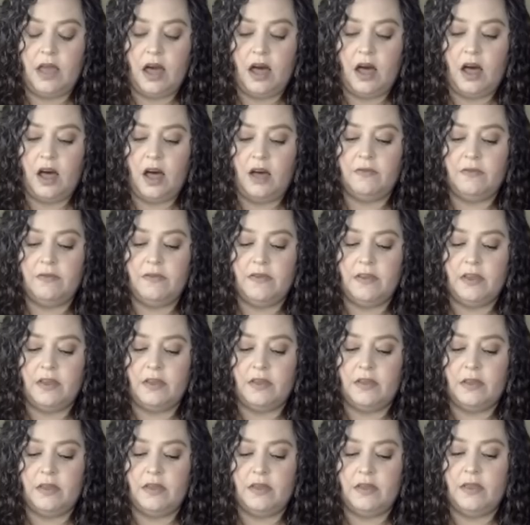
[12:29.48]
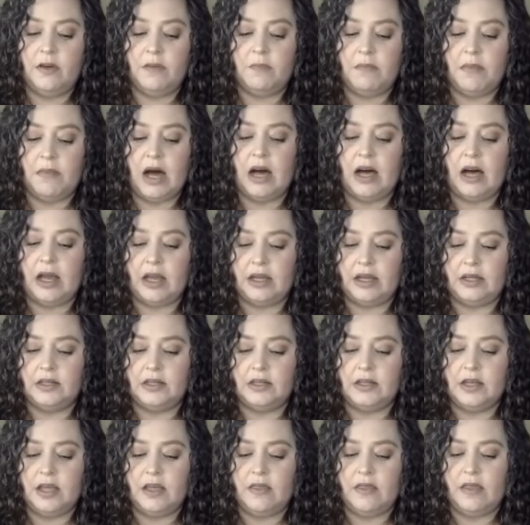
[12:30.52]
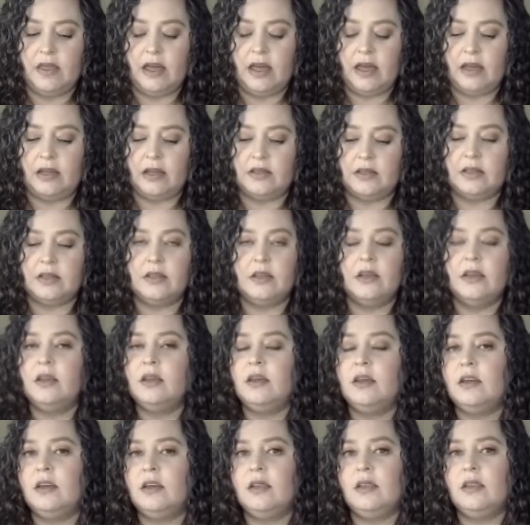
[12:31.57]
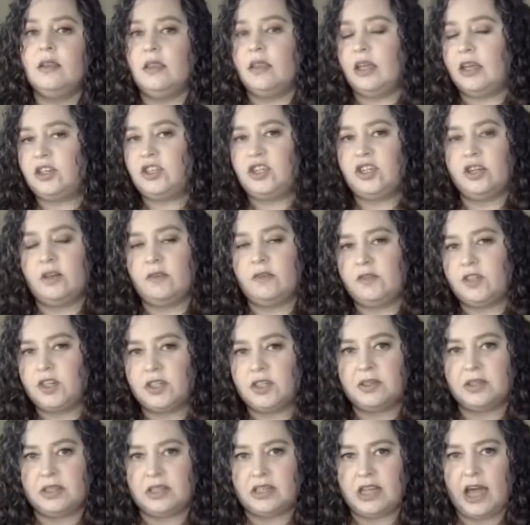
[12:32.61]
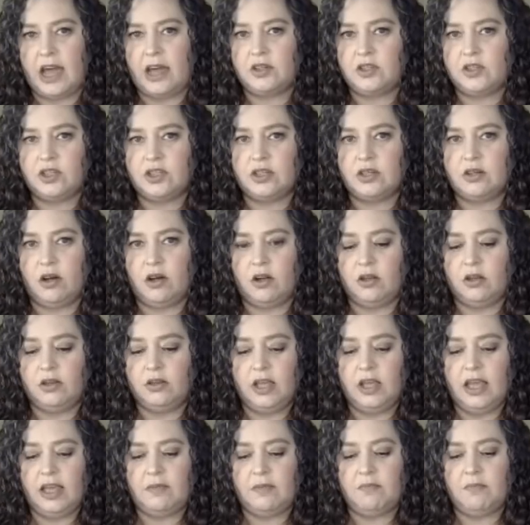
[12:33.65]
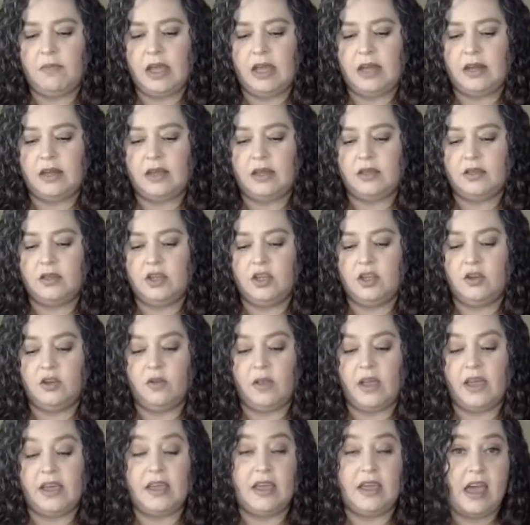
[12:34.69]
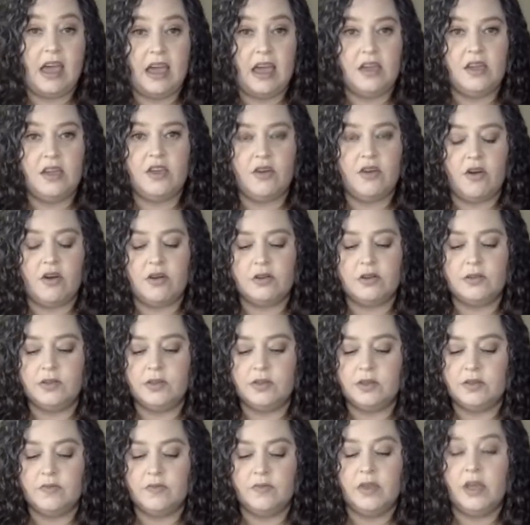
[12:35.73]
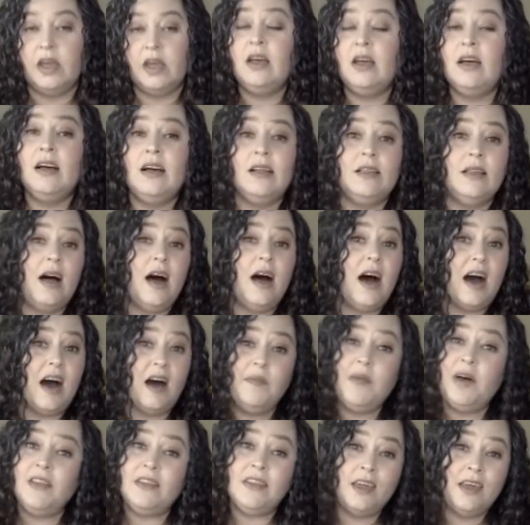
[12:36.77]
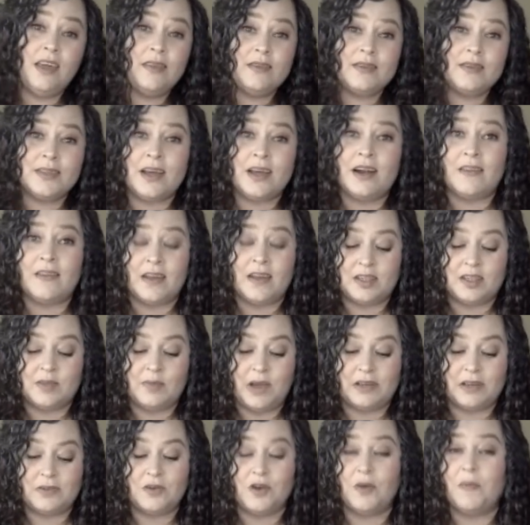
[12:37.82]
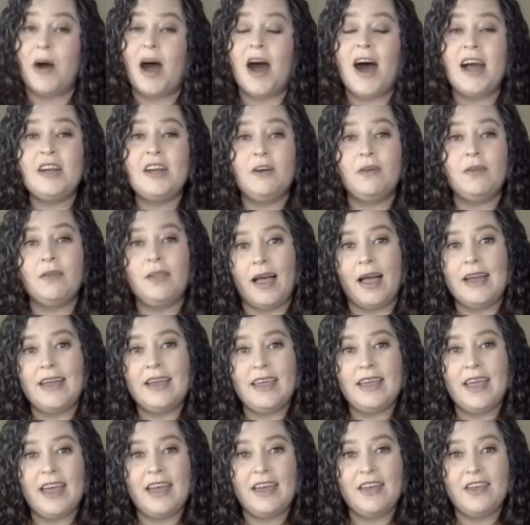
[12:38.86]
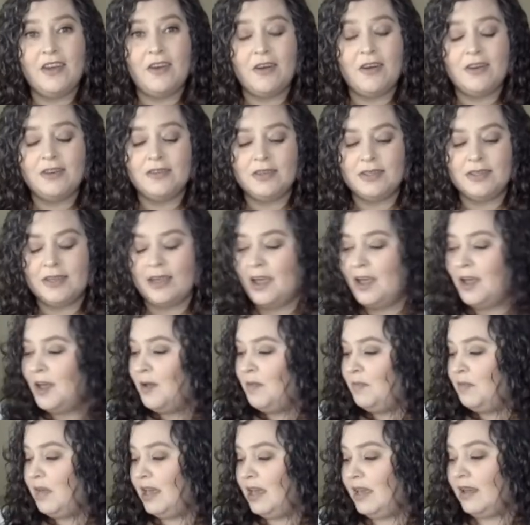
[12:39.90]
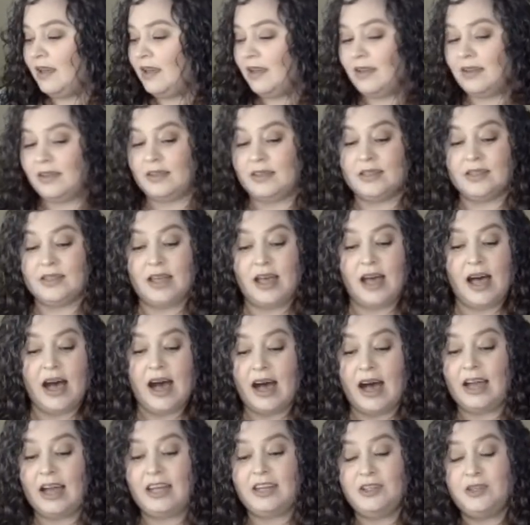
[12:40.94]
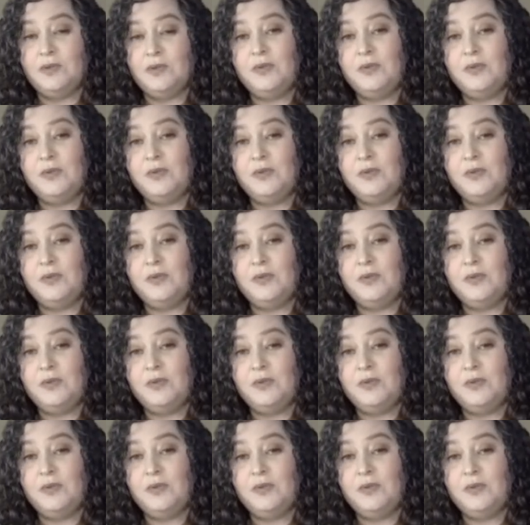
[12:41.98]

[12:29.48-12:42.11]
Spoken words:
of the mind that they should have just attached it all and made it, you know, like cake yarns. I'm on the other side of that spectrum. I don't like cake yarns because I do